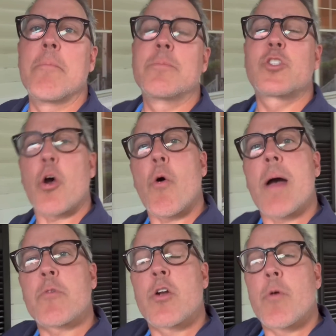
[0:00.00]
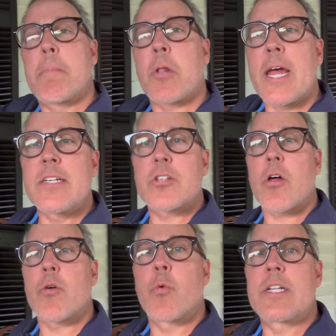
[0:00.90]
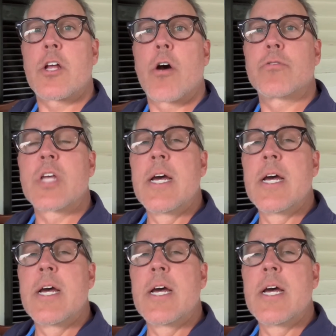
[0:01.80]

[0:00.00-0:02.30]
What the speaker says: So I'm going to replace all the windows.